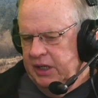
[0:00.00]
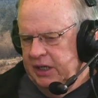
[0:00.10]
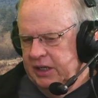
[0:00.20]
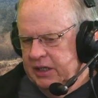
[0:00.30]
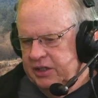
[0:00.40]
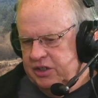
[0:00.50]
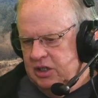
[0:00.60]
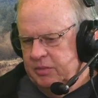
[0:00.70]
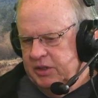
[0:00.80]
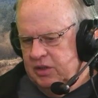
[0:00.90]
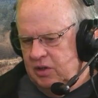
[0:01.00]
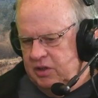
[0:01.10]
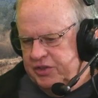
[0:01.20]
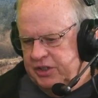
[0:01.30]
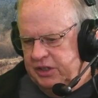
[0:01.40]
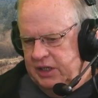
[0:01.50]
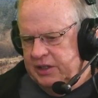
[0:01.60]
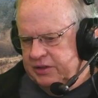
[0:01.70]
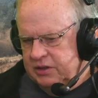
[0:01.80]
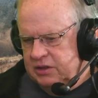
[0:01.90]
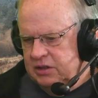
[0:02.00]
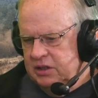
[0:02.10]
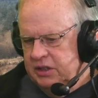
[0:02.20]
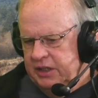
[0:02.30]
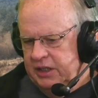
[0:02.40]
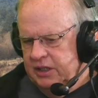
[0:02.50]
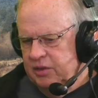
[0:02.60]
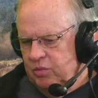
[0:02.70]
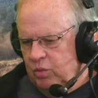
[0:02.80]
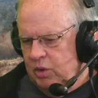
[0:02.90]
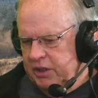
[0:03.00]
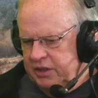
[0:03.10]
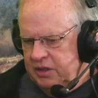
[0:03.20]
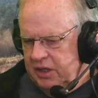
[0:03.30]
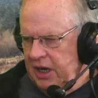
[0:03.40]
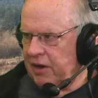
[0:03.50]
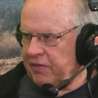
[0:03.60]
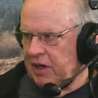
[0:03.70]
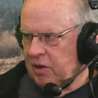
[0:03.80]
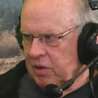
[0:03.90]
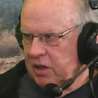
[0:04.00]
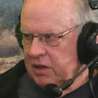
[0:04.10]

and coming all together in one half hour.